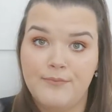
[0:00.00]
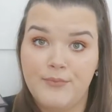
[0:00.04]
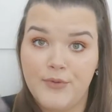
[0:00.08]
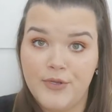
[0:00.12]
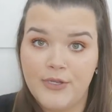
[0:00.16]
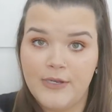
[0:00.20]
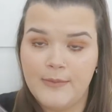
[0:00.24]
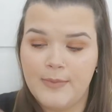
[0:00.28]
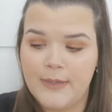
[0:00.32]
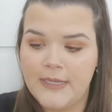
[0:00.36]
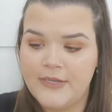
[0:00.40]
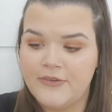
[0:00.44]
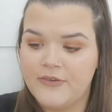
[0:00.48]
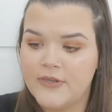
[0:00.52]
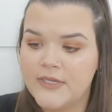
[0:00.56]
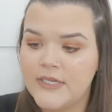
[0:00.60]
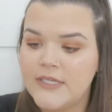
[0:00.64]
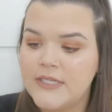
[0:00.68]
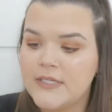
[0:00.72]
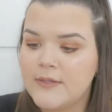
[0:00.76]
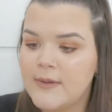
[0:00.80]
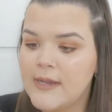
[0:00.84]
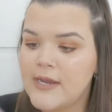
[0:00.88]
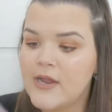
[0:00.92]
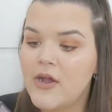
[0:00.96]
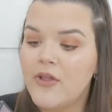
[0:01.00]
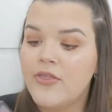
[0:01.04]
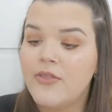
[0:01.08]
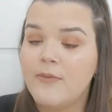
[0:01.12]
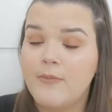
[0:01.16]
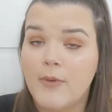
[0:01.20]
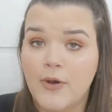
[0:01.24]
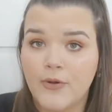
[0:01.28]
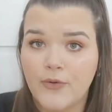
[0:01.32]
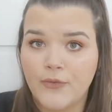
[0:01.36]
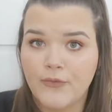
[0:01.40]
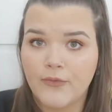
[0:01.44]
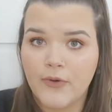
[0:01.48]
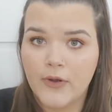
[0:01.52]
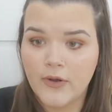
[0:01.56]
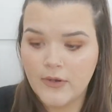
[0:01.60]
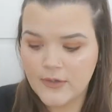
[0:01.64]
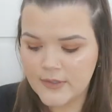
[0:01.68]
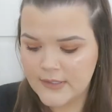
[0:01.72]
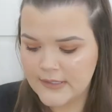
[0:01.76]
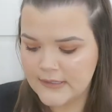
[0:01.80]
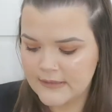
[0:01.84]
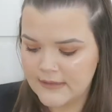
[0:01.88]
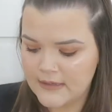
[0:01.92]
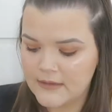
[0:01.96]
beauty blender on it, so I got the Model
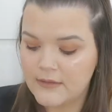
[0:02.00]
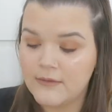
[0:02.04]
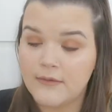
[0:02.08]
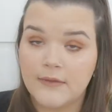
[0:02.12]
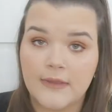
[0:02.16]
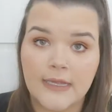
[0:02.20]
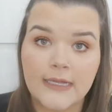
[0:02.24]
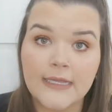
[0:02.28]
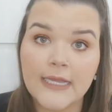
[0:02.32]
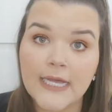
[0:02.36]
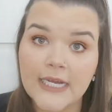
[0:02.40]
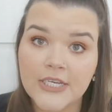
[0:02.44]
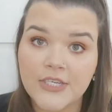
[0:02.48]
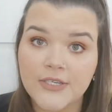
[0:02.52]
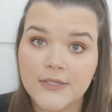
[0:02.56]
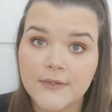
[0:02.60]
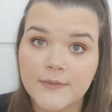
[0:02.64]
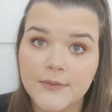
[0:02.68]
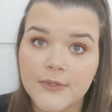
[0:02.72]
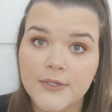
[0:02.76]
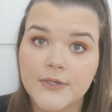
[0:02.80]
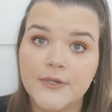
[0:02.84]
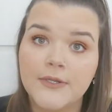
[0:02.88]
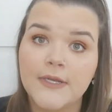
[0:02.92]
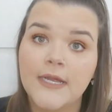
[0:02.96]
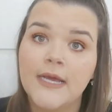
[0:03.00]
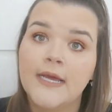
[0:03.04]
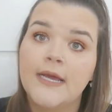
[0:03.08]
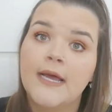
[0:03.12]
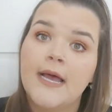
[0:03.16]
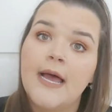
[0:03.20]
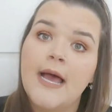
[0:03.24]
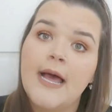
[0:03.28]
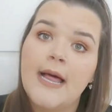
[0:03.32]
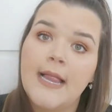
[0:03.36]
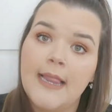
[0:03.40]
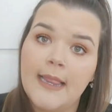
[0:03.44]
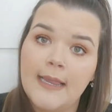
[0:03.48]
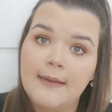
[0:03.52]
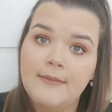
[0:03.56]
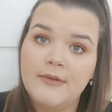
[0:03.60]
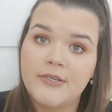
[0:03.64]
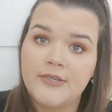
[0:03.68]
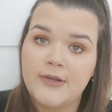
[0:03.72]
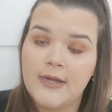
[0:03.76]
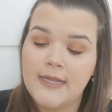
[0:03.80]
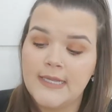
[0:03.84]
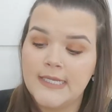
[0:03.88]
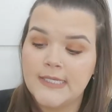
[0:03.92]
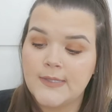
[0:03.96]
Rock because I thought their lashes were good. Let me
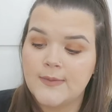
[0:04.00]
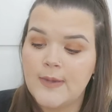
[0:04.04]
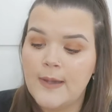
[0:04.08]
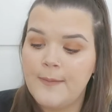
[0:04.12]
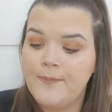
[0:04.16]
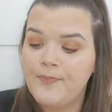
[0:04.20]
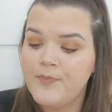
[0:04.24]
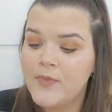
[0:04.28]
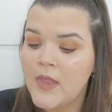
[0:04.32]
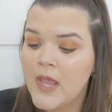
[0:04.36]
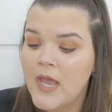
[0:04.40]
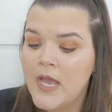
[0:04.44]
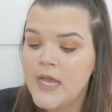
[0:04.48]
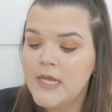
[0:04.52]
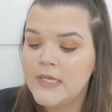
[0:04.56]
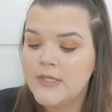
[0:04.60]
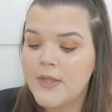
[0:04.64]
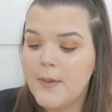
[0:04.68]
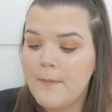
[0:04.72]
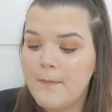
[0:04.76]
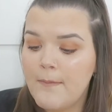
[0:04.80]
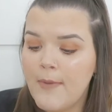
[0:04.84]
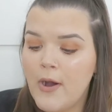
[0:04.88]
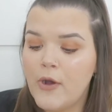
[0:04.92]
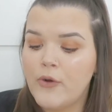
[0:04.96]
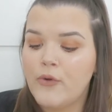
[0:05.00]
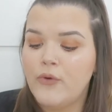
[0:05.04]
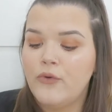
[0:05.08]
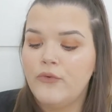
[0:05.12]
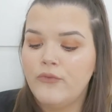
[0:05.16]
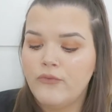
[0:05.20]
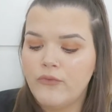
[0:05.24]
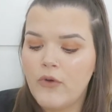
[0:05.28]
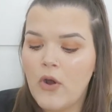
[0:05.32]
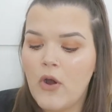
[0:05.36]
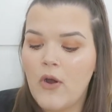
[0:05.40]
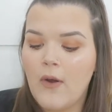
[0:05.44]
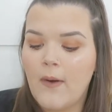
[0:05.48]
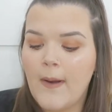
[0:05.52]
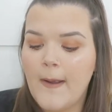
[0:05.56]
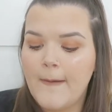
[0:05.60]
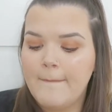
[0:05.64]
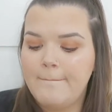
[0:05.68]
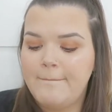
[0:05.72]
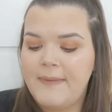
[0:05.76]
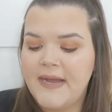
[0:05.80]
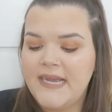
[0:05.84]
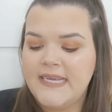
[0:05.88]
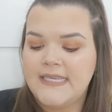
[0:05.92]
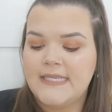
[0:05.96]
try this one. The Model
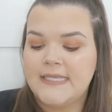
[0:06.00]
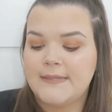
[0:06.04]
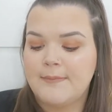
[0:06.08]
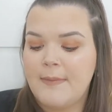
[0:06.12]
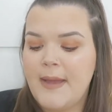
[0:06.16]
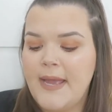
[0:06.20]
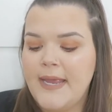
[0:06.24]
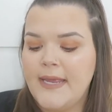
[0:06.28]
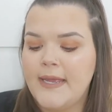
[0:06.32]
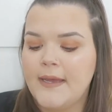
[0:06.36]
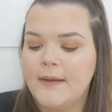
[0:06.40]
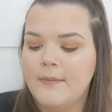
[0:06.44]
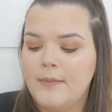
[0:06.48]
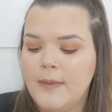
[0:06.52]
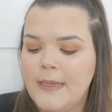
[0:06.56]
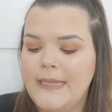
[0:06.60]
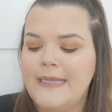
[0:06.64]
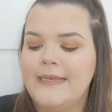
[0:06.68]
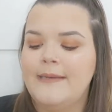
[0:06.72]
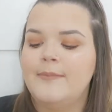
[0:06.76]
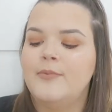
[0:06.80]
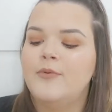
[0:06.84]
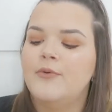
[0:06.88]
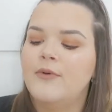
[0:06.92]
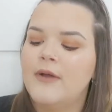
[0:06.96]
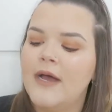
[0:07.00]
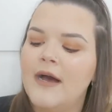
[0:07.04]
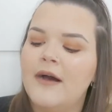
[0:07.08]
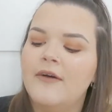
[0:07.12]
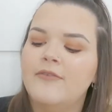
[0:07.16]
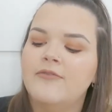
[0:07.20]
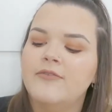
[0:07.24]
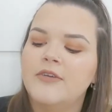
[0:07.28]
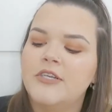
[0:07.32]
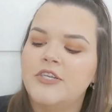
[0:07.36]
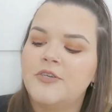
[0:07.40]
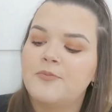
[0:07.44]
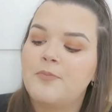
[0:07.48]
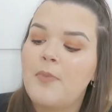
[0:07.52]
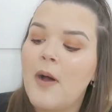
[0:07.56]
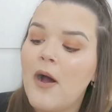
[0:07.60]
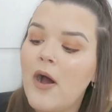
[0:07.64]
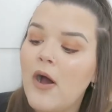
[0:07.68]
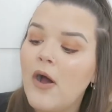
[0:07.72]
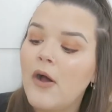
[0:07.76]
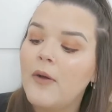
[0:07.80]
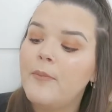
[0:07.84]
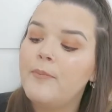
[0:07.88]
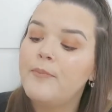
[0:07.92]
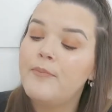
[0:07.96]
Rock Base Maker Blendable Coverage
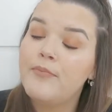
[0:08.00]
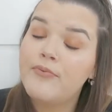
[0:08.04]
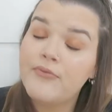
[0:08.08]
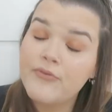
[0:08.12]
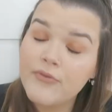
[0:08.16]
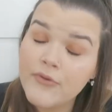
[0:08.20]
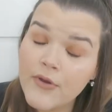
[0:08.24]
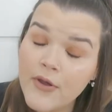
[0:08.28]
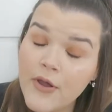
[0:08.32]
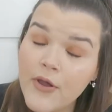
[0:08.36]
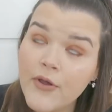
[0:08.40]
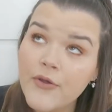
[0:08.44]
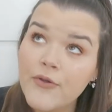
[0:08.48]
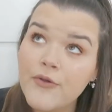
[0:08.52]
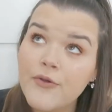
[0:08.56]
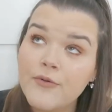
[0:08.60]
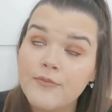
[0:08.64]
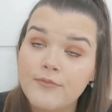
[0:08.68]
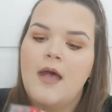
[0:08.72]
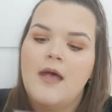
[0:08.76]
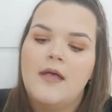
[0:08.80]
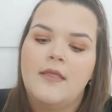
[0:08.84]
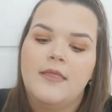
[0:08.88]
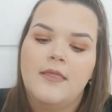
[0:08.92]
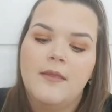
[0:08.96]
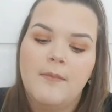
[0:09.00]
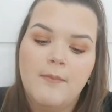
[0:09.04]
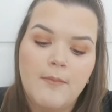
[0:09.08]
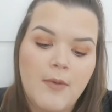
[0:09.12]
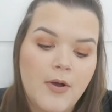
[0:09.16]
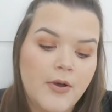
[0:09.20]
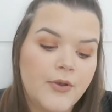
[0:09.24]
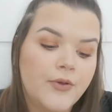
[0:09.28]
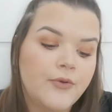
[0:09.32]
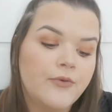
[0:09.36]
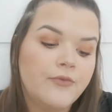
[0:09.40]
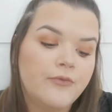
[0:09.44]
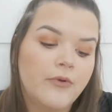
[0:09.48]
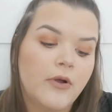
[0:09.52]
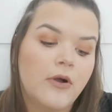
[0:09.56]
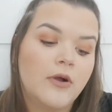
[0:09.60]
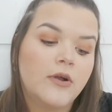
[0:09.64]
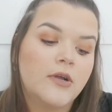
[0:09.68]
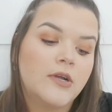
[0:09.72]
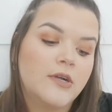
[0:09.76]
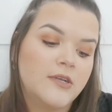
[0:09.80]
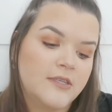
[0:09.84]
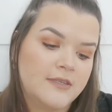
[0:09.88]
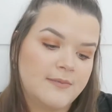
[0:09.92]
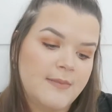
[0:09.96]
Pro. The Model
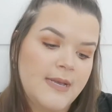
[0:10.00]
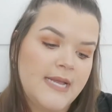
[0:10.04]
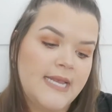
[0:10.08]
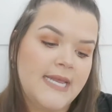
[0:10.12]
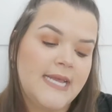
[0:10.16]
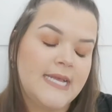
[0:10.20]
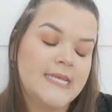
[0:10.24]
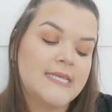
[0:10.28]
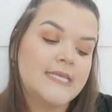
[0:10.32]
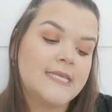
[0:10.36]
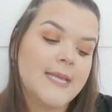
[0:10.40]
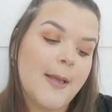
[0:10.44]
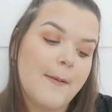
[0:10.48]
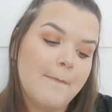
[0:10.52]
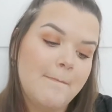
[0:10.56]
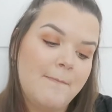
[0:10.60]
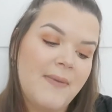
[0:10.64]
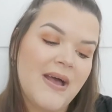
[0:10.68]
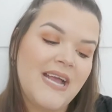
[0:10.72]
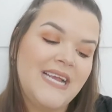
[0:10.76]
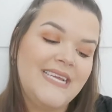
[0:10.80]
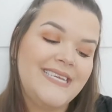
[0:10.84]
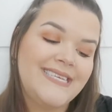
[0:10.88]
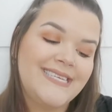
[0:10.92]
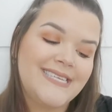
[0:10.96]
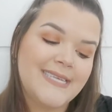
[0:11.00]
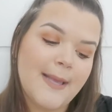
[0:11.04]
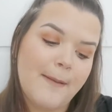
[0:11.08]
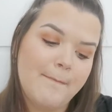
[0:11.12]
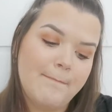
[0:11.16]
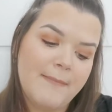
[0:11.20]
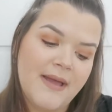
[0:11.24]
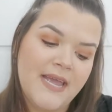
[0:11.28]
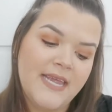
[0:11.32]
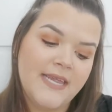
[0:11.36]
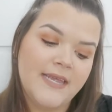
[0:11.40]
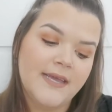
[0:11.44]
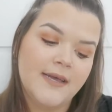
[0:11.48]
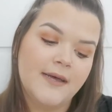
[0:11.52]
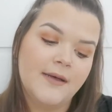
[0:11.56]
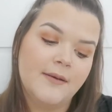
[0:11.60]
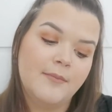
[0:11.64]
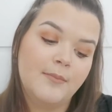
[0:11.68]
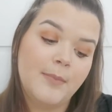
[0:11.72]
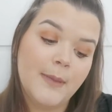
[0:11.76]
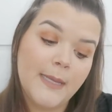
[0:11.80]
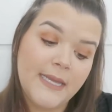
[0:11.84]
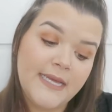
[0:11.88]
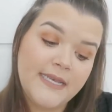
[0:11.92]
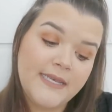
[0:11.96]
Rock Cosmetics Base
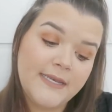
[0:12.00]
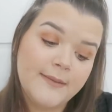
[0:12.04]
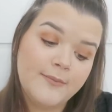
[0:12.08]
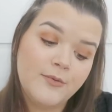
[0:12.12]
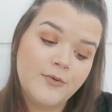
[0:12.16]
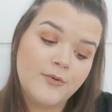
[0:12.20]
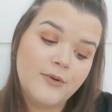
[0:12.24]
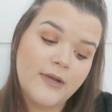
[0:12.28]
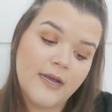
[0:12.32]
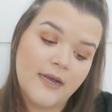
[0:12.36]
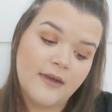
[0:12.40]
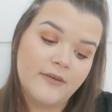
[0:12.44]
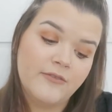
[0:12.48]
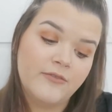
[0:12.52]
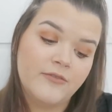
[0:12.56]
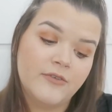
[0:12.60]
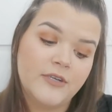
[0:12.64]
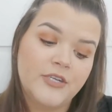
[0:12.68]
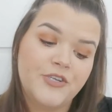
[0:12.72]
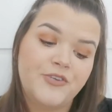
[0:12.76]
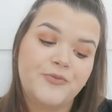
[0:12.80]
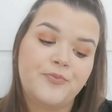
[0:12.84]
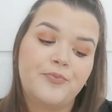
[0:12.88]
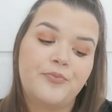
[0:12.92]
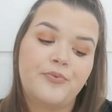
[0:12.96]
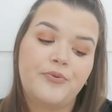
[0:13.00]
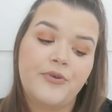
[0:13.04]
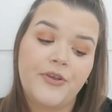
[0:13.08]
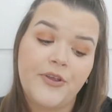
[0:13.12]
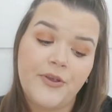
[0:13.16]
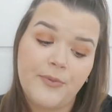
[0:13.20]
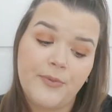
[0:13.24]
Maker Blendable Coverage